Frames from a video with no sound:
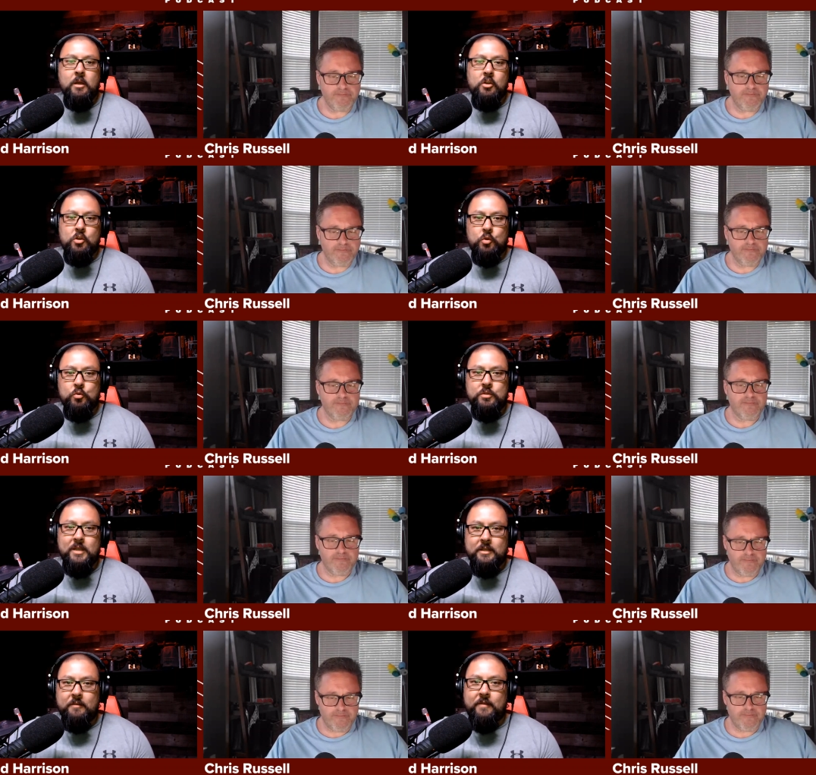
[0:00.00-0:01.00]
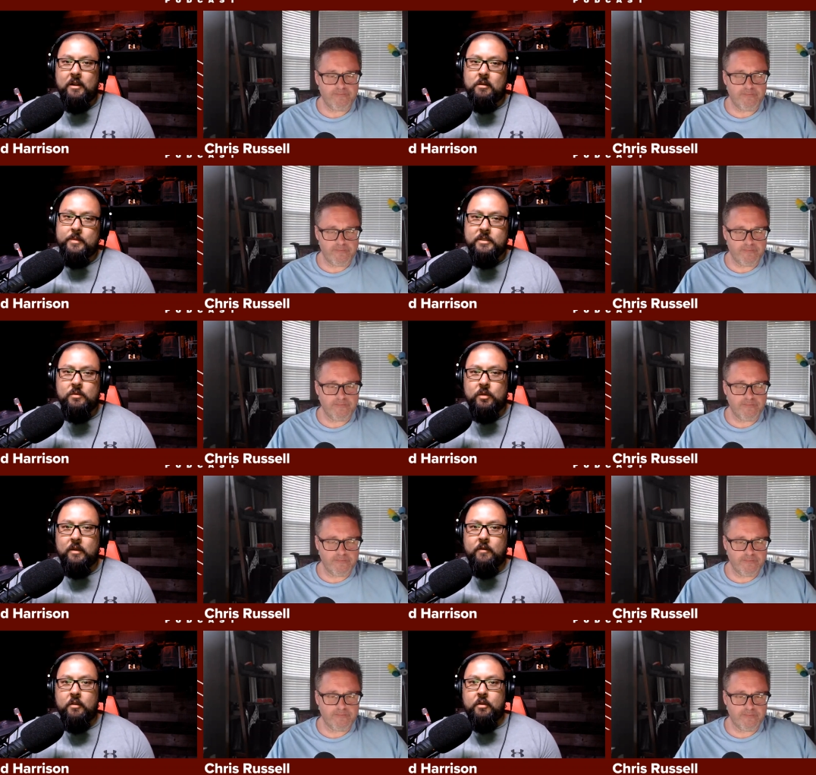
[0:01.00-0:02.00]
Speaker 1: news and developments, and we'll
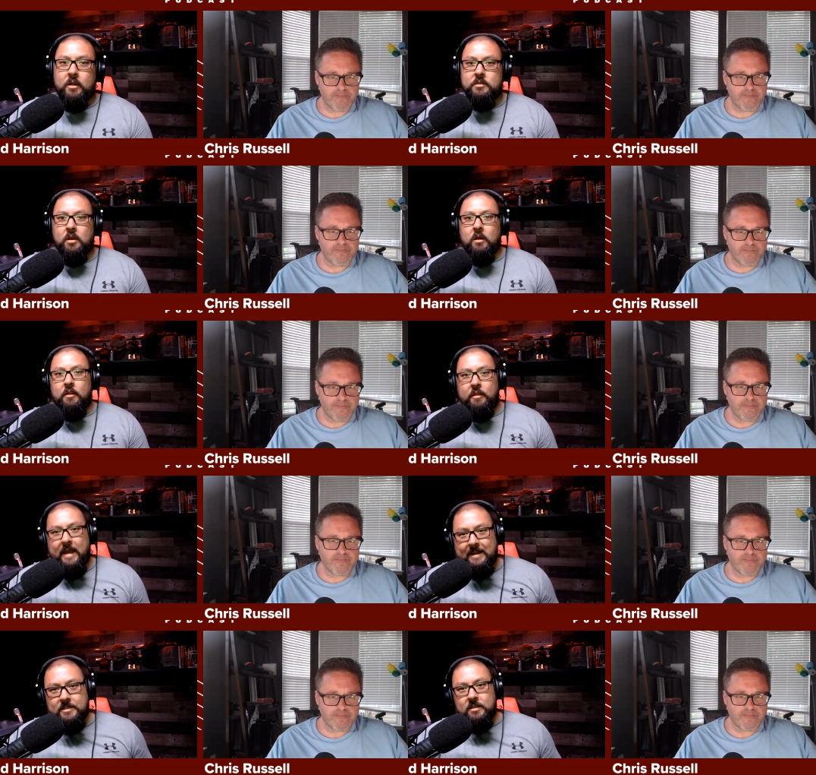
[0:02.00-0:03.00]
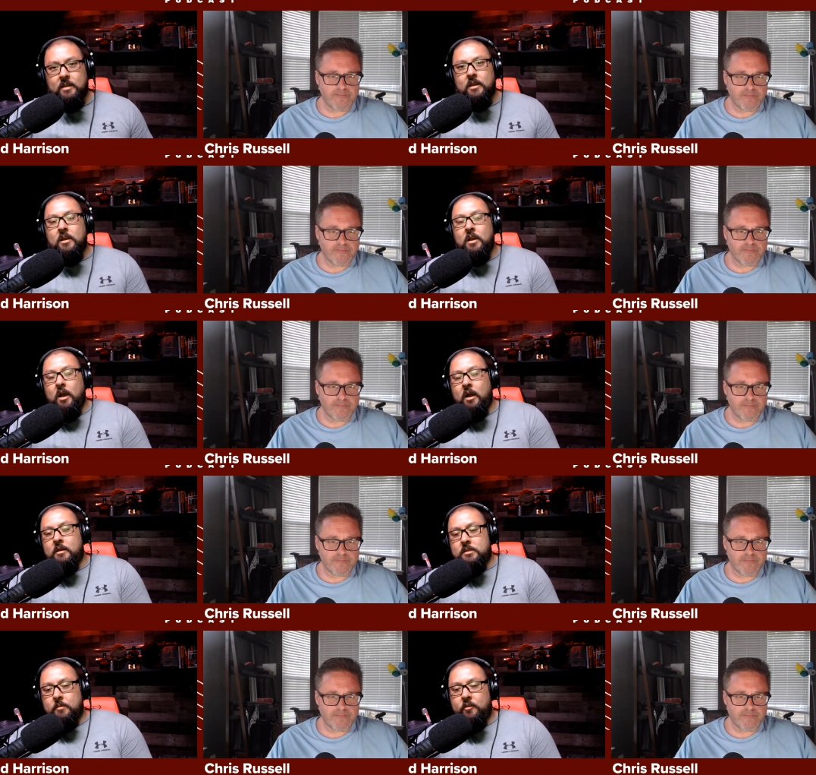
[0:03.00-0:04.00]
give our thoughts on that. Uh,
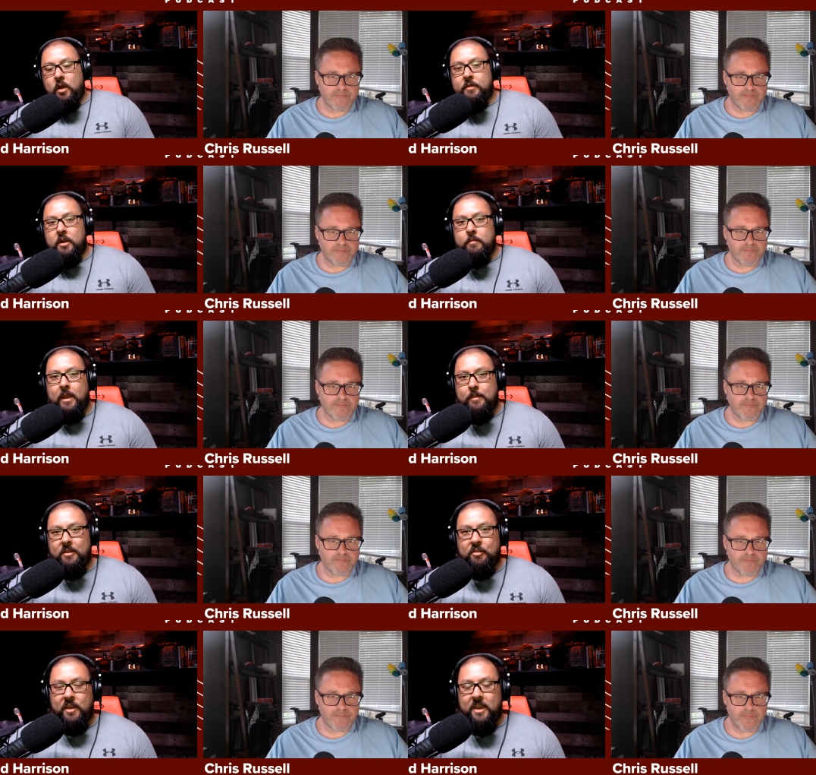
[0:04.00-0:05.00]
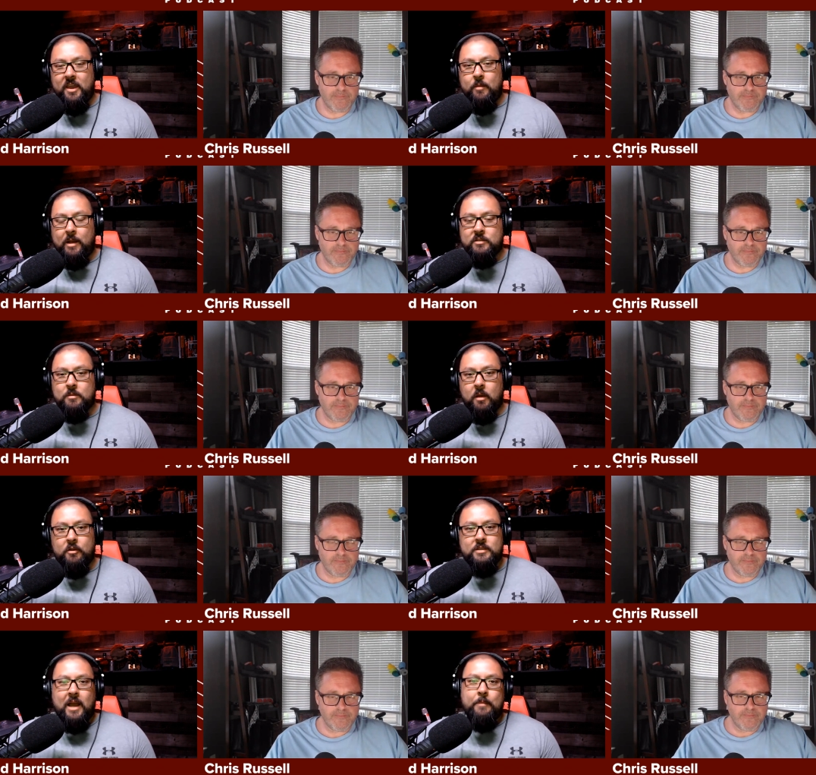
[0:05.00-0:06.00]
some of you out there may be thinking about some
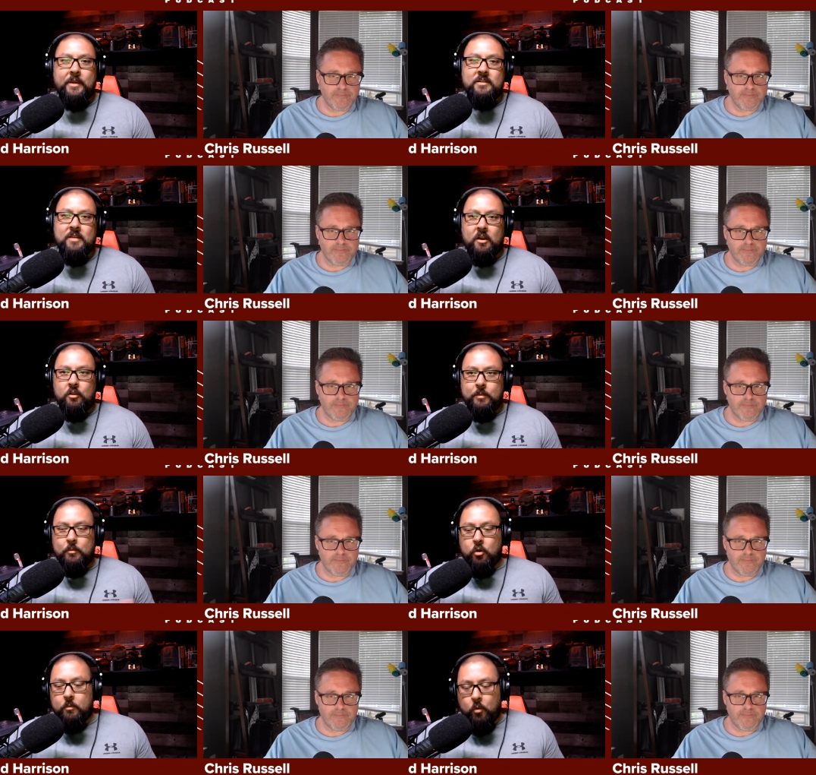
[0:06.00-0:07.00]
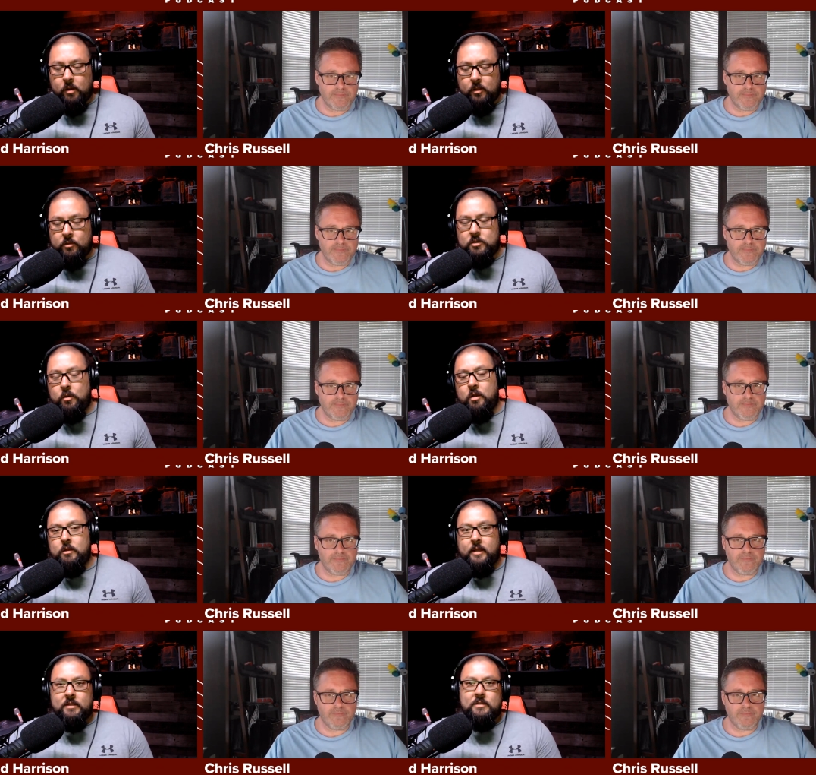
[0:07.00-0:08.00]
other topics that are a little bit more important than what's going on
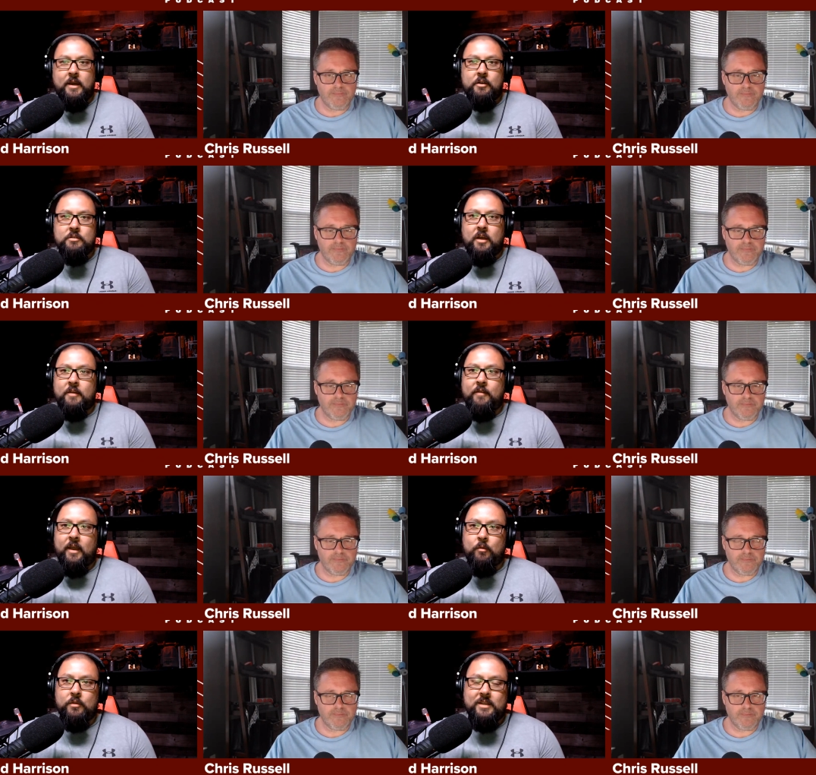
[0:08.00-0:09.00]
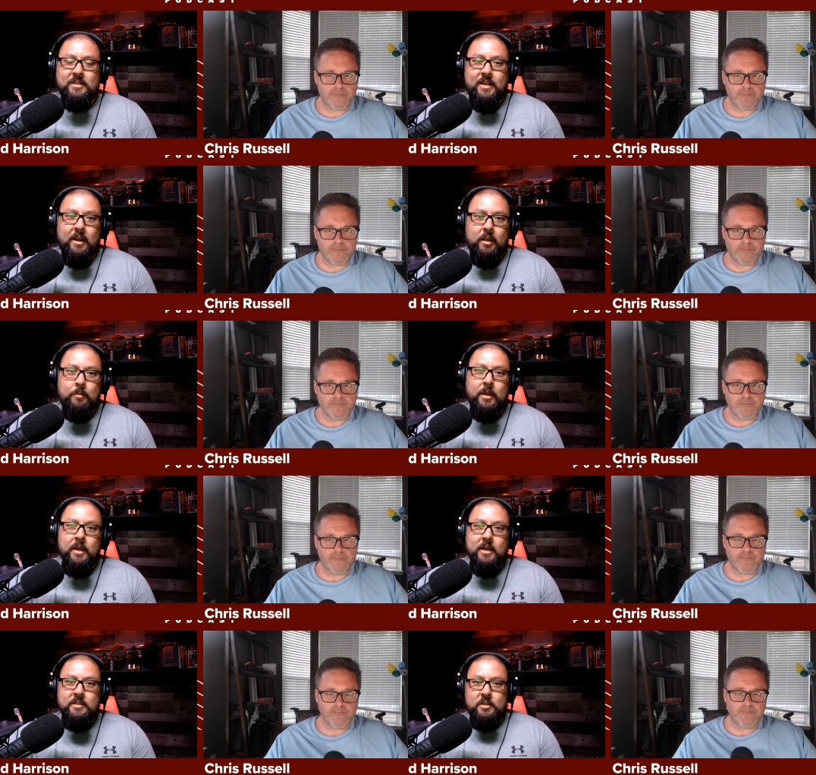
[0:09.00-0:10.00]
in Dan Snyder's life and with the stadium
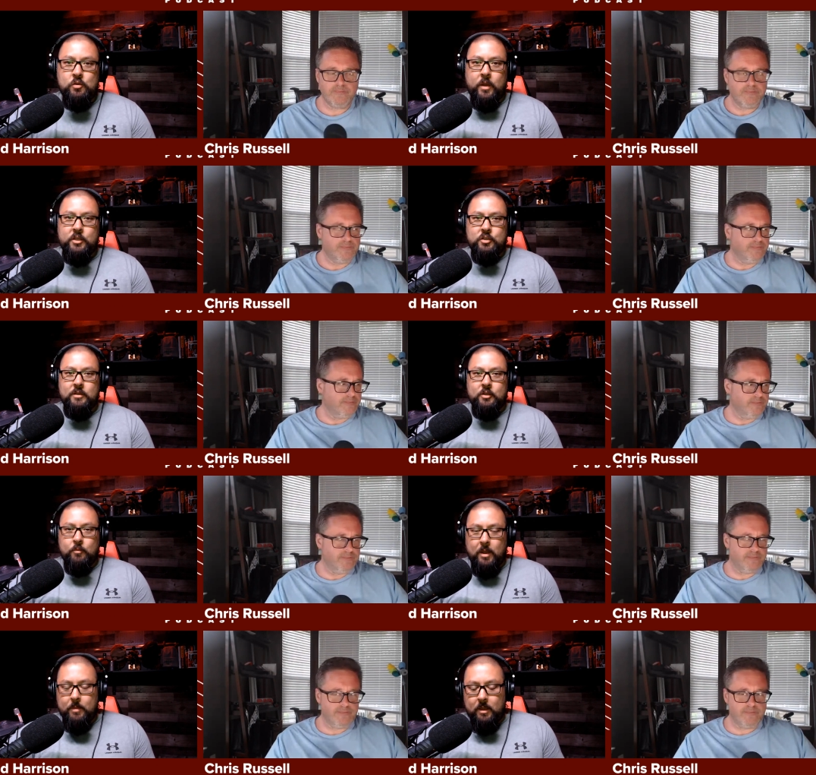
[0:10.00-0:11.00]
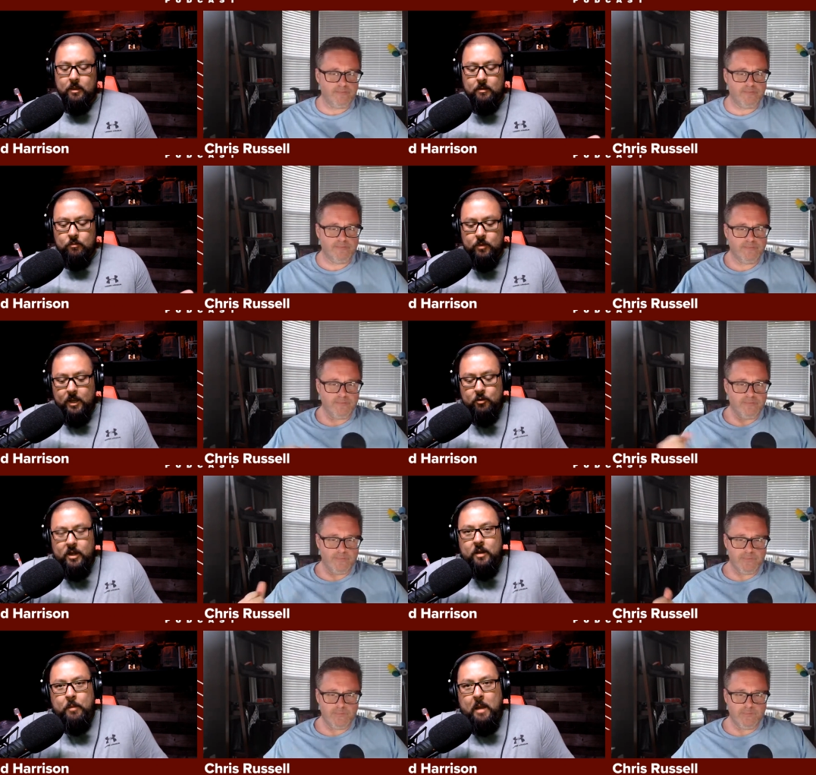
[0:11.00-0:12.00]
situation. You might be getting
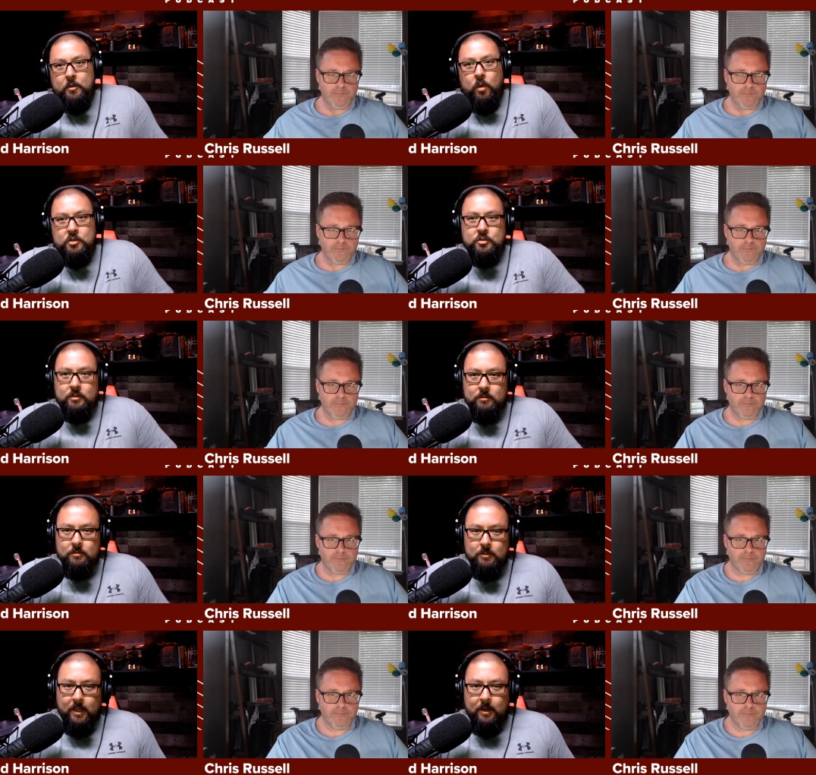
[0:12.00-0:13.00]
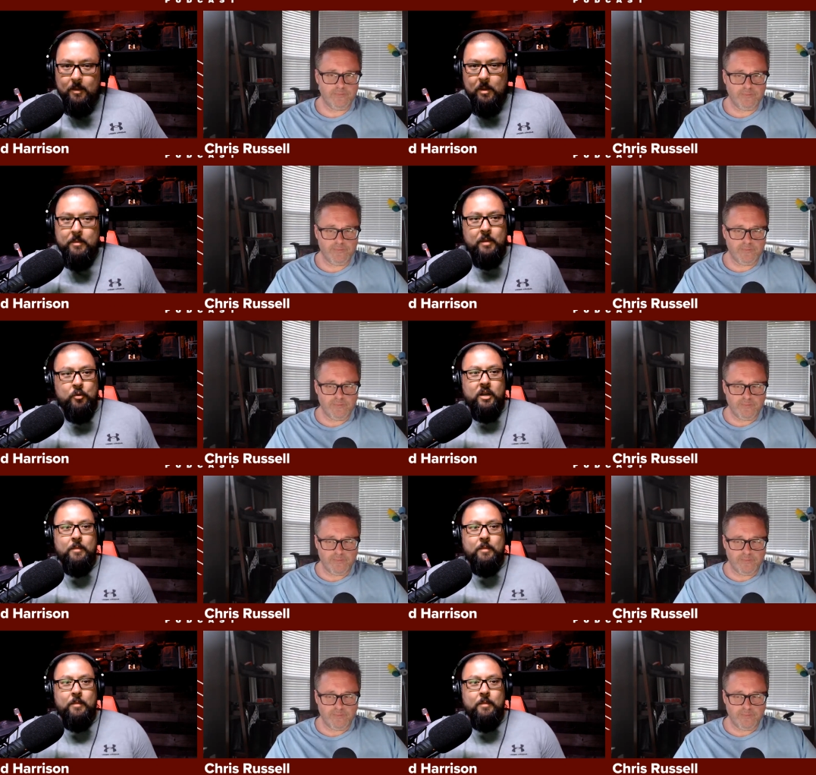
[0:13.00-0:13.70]
ready to pop a question, and it might be a pretty